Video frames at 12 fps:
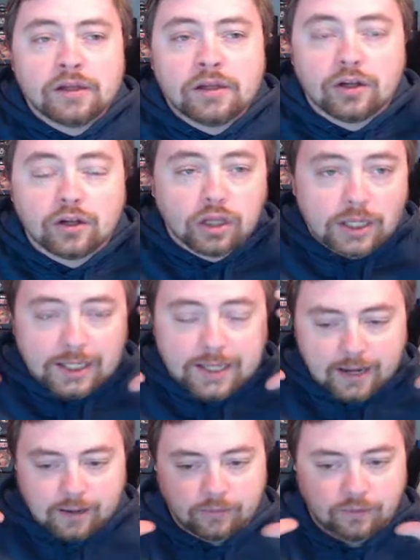you're looking
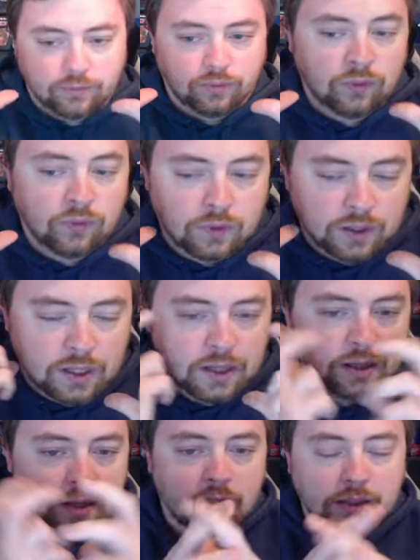at them through
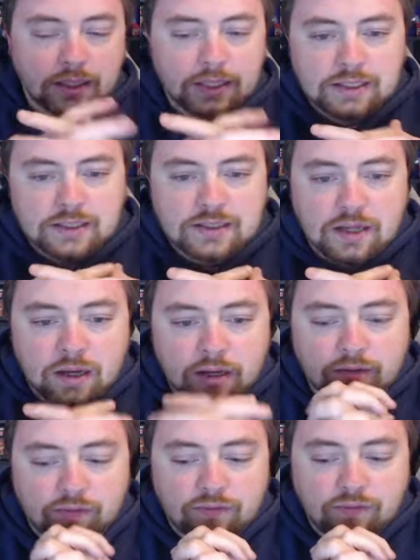a lens
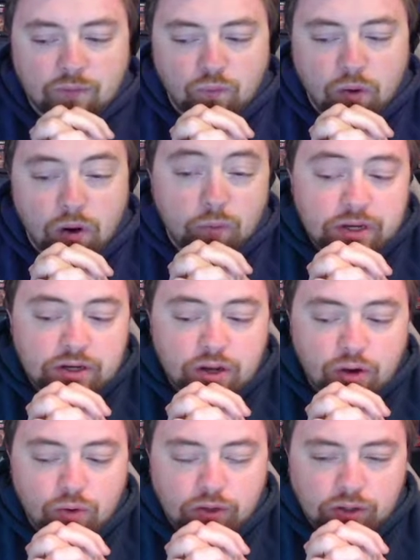of what we
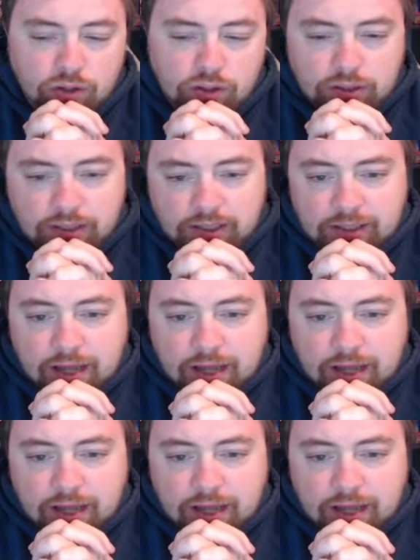know currently,